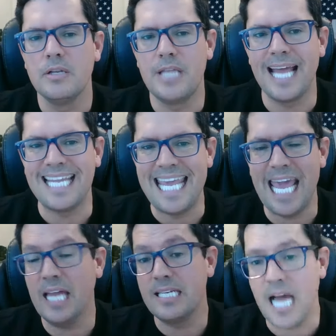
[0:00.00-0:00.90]
that he
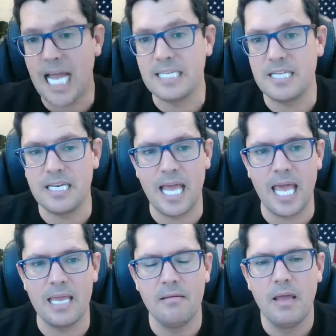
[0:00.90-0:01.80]
had died
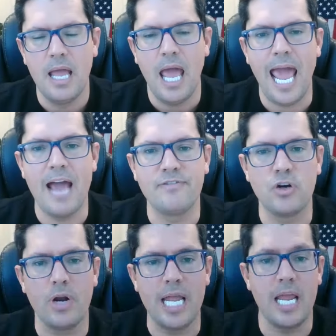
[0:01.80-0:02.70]
today
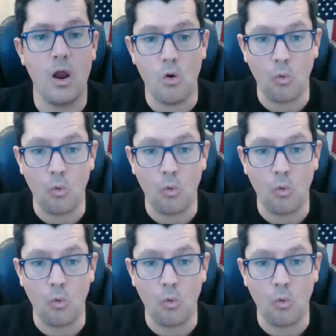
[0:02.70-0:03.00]
after he